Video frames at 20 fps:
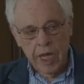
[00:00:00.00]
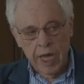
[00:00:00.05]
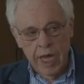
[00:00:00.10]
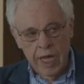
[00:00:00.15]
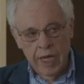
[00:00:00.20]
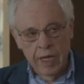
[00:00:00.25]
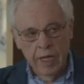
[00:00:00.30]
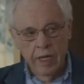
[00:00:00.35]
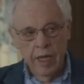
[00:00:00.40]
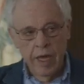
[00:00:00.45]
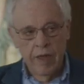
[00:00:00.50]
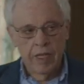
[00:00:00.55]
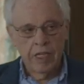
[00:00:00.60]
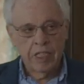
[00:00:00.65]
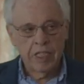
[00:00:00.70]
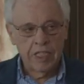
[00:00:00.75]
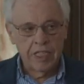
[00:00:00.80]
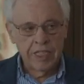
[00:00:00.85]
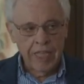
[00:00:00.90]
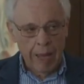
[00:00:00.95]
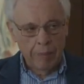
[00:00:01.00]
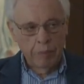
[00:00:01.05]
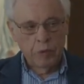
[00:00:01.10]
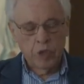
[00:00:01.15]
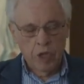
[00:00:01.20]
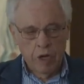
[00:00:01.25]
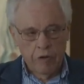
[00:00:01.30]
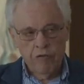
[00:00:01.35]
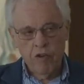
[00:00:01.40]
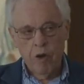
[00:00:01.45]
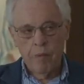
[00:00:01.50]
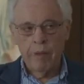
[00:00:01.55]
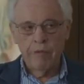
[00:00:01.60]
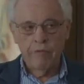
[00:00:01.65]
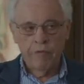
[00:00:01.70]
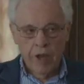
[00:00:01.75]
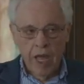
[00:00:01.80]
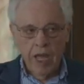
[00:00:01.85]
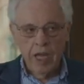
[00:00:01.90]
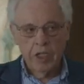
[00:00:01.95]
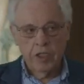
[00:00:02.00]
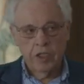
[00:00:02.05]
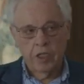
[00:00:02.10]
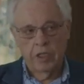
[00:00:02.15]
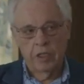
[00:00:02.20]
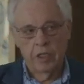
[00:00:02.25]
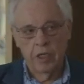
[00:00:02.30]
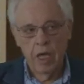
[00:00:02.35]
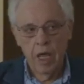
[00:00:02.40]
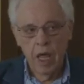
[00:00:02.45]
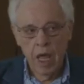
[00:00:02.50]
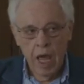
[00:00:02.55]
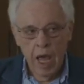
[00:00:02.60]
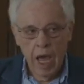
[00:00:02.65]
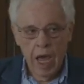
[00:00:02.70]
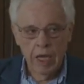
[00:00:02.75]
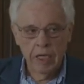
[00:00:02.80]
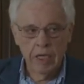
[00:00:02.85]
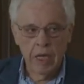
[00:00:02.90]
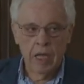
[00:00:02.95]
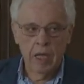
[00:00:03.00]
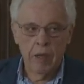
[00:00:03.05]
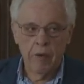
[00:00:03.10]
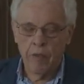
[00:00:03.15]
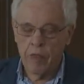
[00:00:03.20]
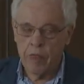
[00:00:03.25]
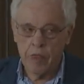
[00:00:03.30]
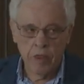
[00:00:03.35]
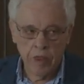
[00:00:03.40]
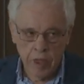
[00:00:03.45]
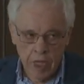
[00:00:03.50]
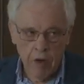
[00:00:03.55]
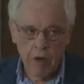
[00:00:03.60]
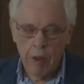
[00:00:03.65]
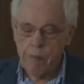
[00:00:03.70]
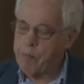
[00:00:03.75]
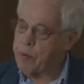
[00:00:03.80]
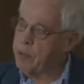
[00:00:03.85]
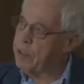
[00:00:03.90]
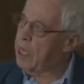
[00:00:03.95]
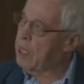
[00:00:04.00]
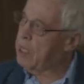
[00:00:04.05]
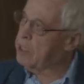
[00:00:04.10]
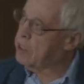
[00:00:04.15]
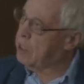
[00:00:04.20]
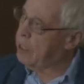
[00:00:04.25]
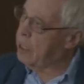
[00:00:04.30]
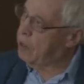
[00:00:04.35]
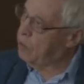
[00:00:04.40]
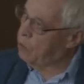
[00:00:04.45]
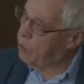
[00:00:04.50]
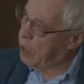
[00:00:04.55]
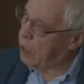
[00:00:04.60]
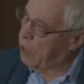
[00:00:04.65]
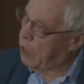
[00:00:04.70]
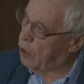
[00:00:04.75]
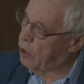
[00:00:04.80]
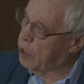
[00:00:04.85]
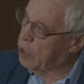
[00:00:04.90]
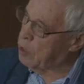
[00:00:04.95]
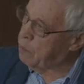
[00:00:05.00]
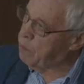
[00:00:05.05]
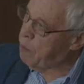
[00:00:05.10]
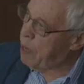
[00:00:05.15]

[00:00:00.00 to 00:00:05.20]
seeing this snapshot from inflation, and uh, the theory predicts that in, when I look at the